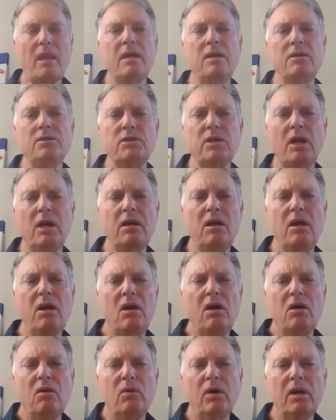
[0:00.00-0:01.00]
And so
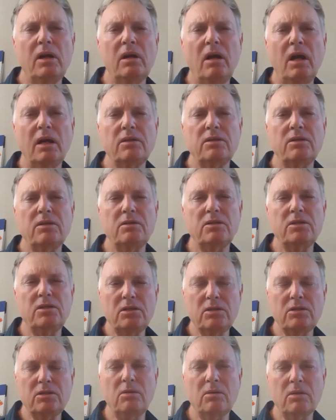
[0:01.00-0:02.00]
what I'd like to do is
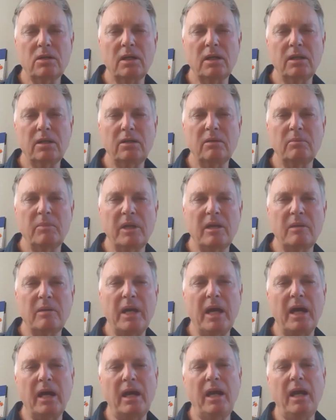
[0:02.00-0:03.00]
just talk a little bit
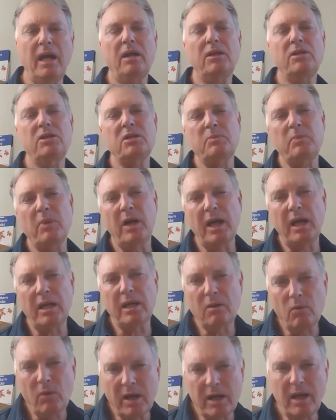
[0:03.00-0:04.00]
about how just by
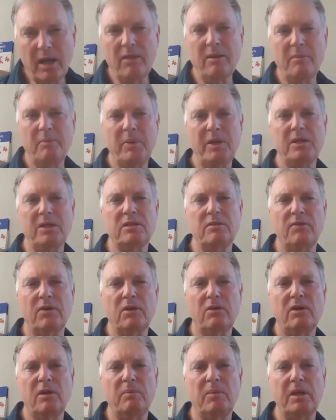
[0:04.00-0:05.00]
adding one other piece of
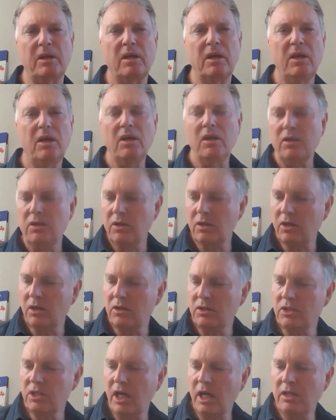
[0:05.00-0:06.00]
equipment, you
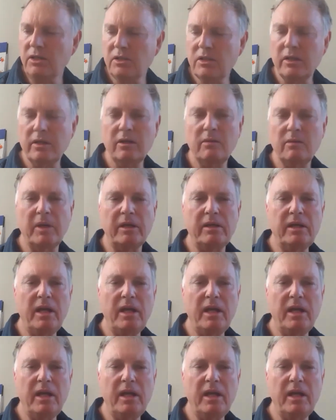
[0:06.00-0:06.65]
can change it a little bit.